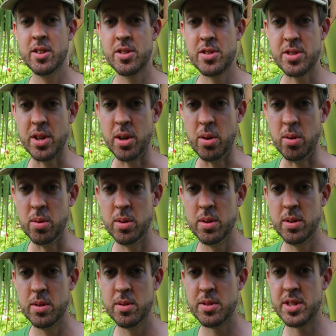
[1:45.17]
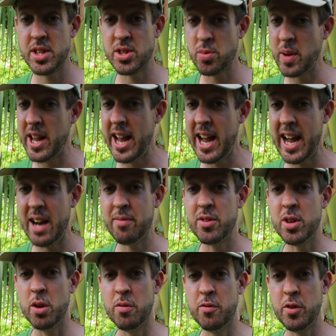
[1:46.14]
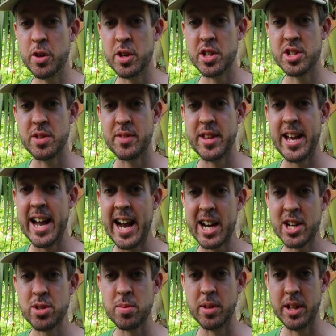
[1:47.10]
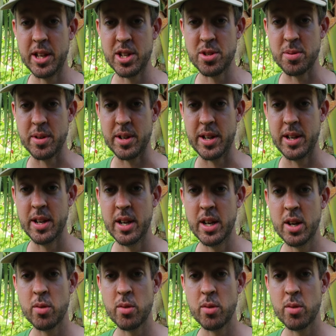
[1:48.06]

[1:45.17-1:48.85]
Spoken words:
So, since we have no footage of the actual injury,